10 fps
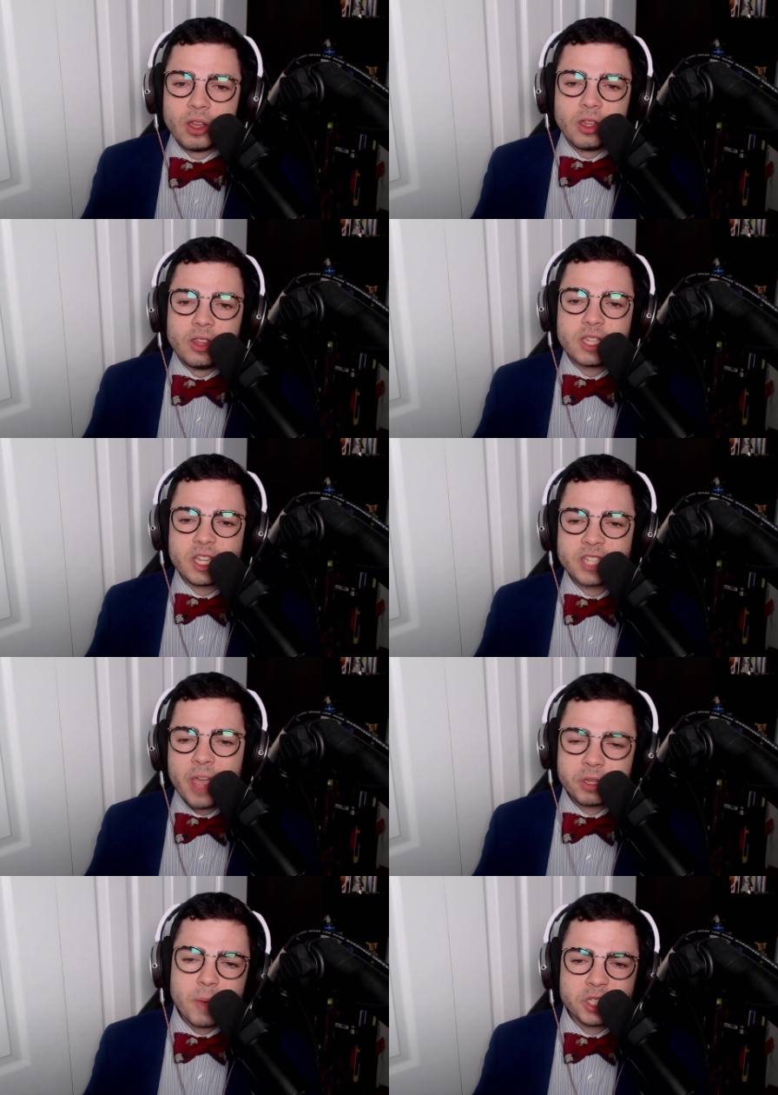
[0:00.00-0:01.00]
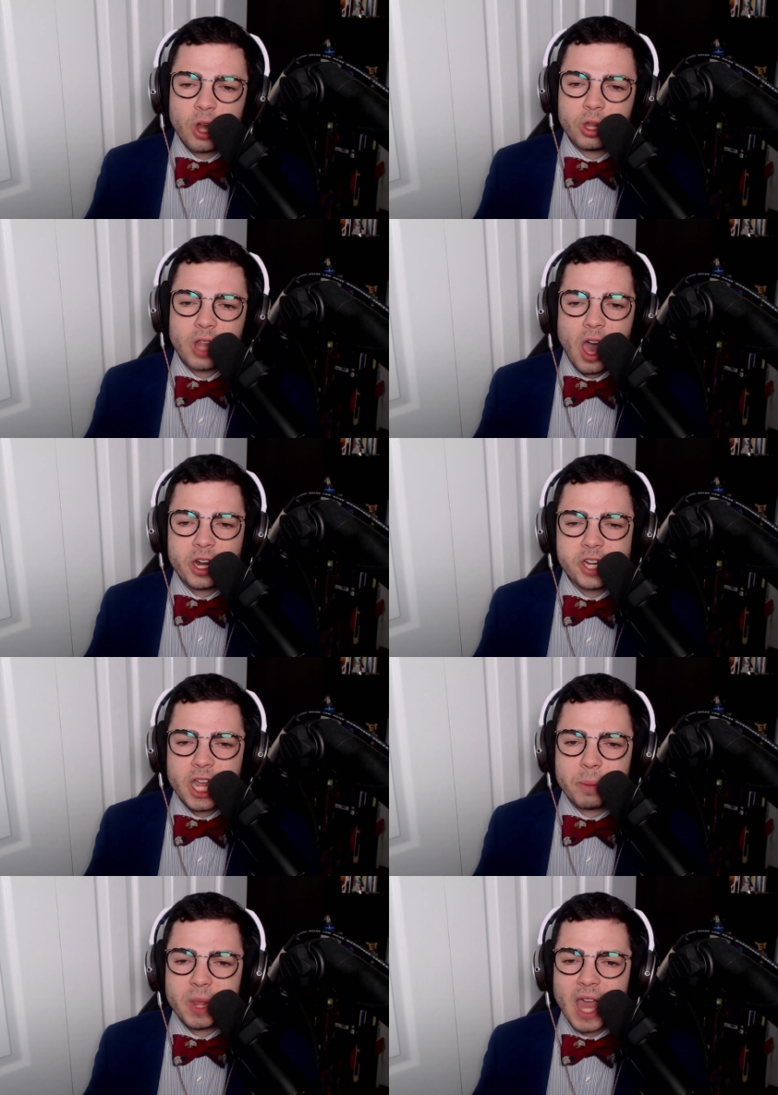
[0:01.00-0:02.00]
This is the same submission old
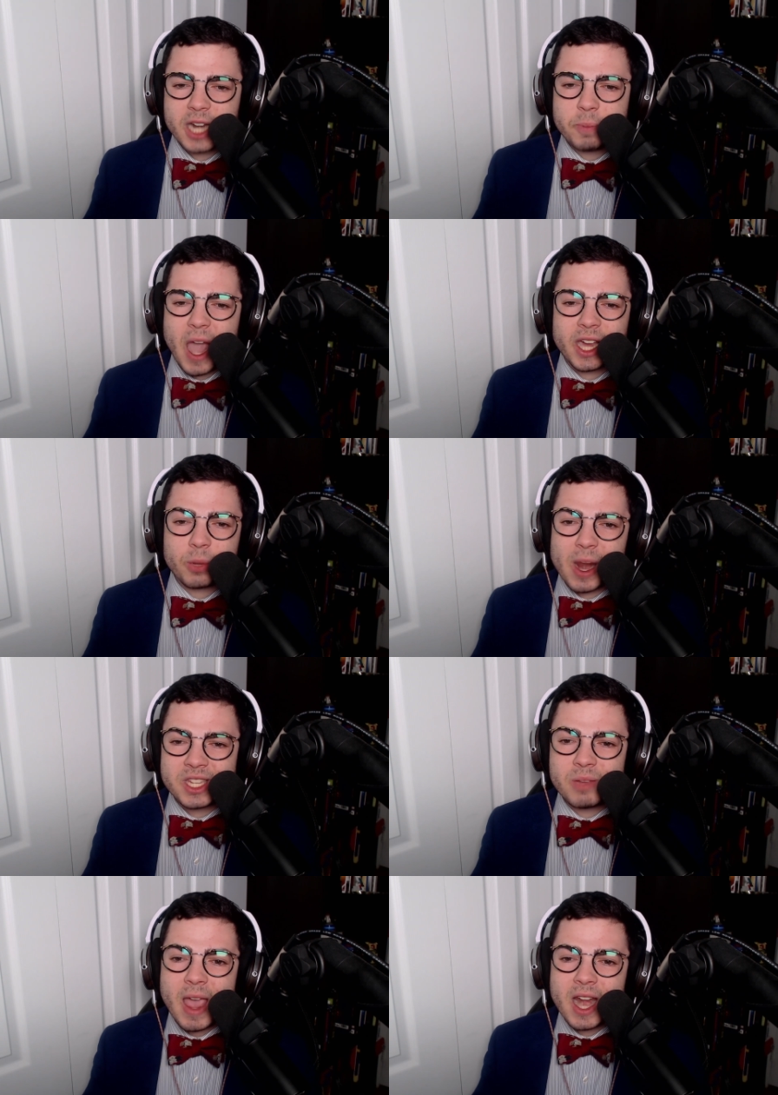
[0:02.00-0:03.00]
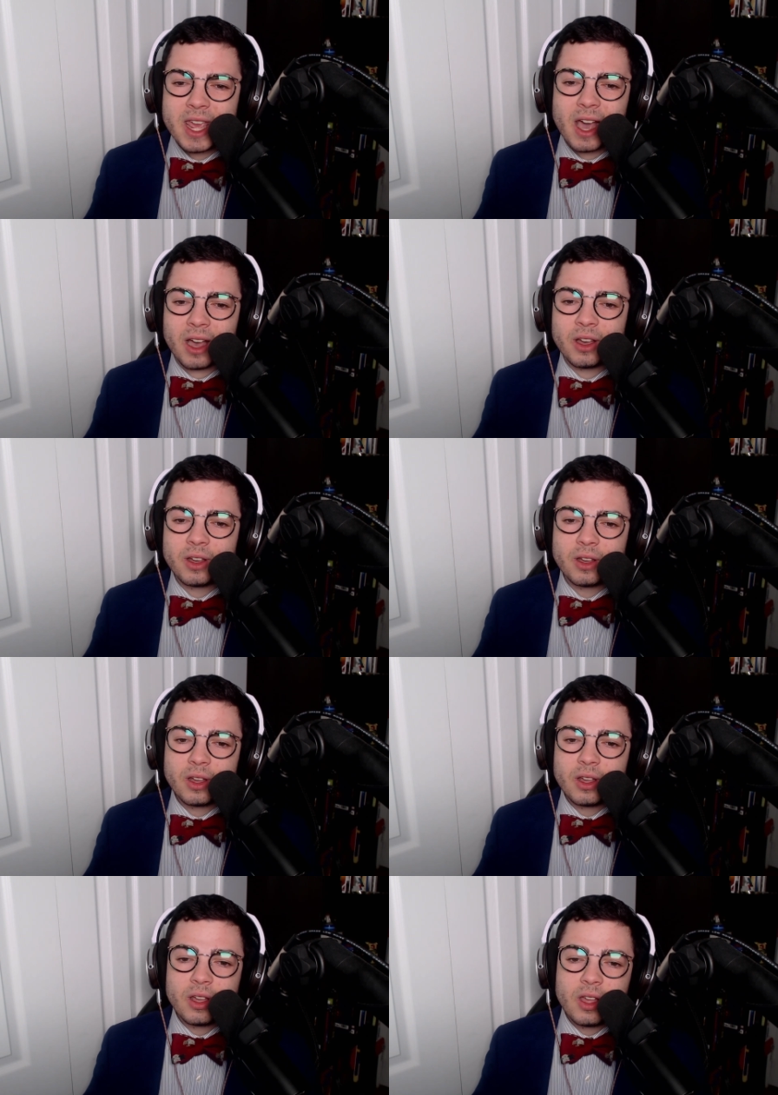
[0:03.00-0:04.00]
Undertaker beat Edge back at WrestleMania.
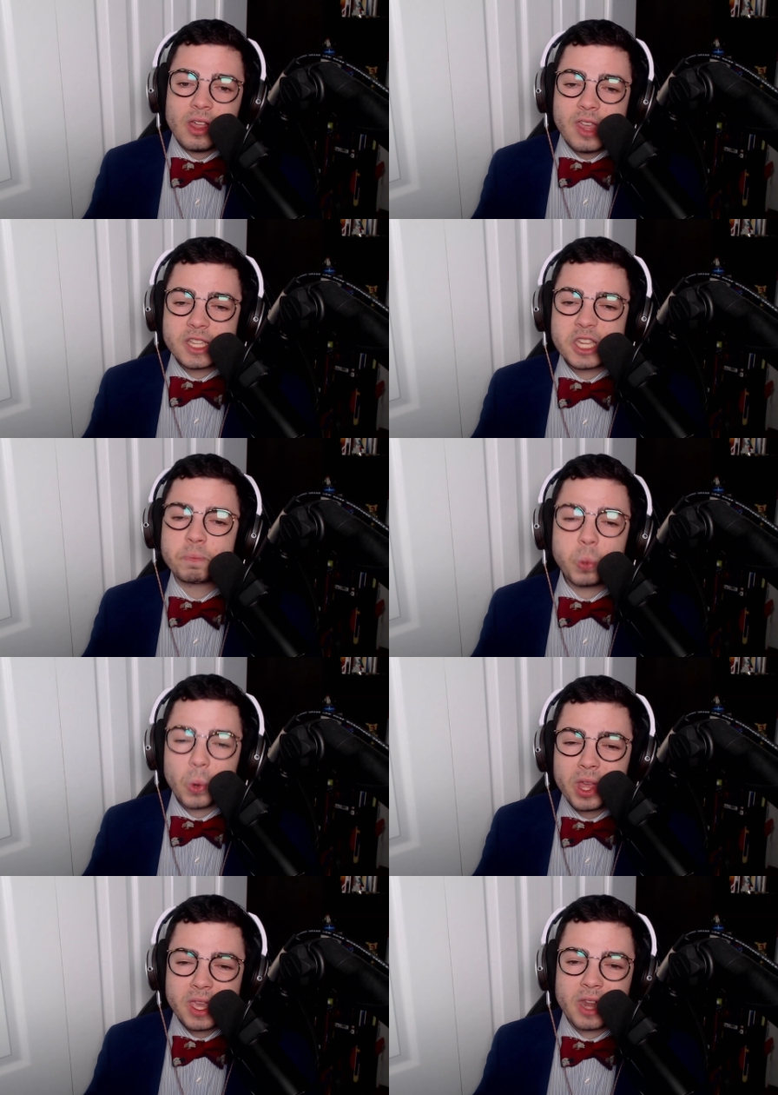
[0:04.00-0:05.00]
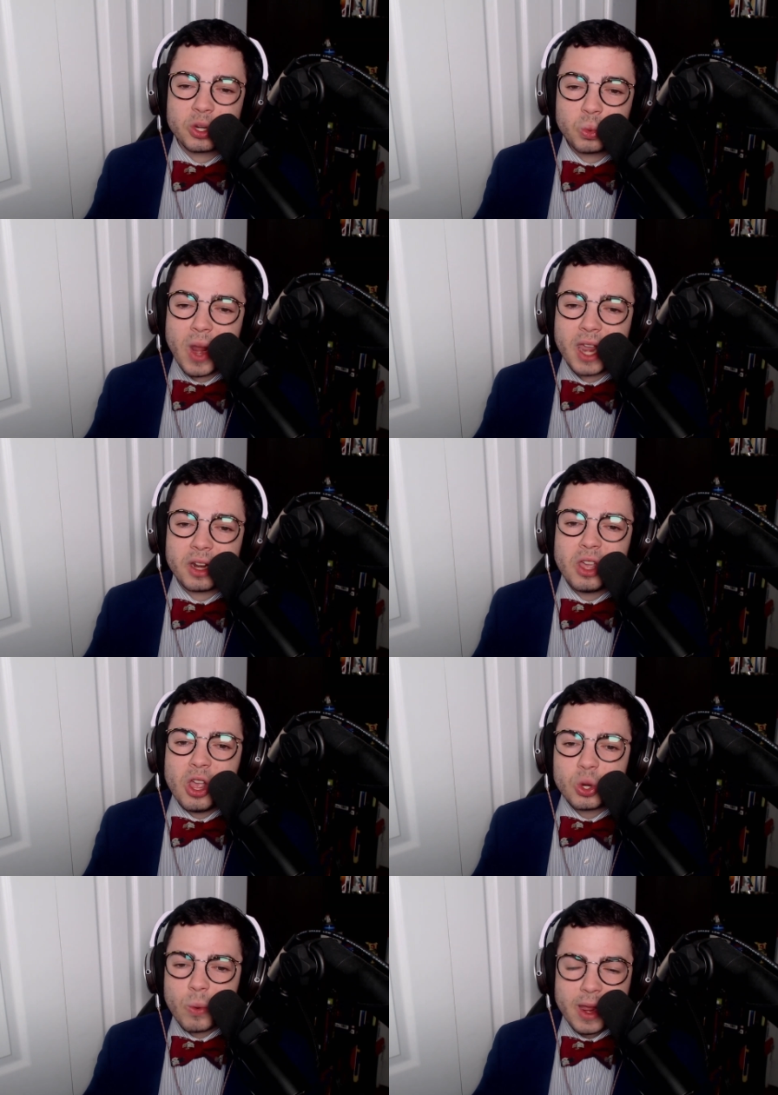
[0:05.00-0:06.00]
This is brilliant.
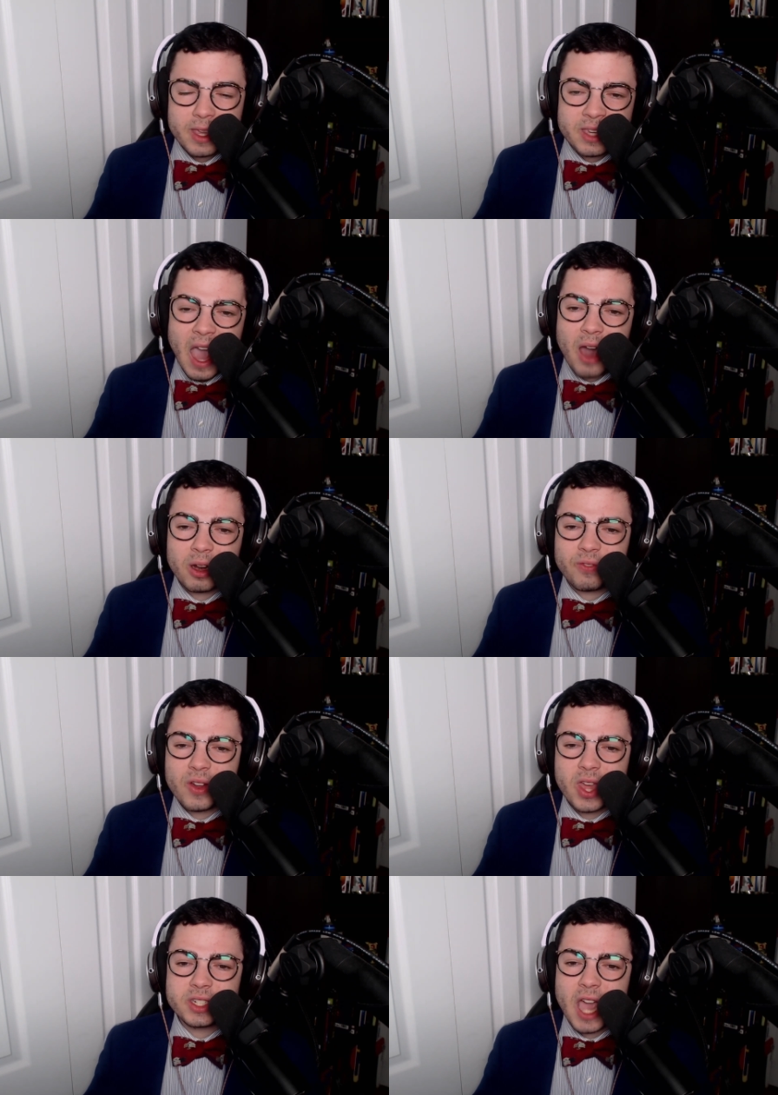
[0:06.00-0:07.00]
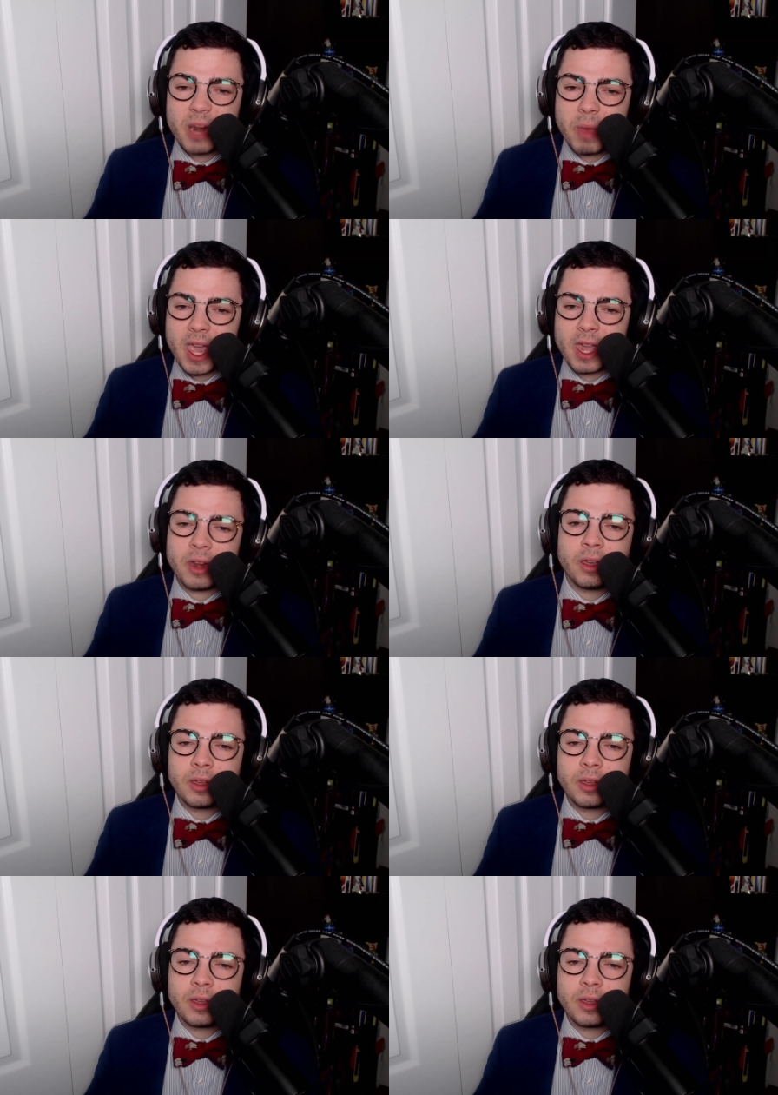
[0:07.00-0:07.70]
Great counter from the dead man.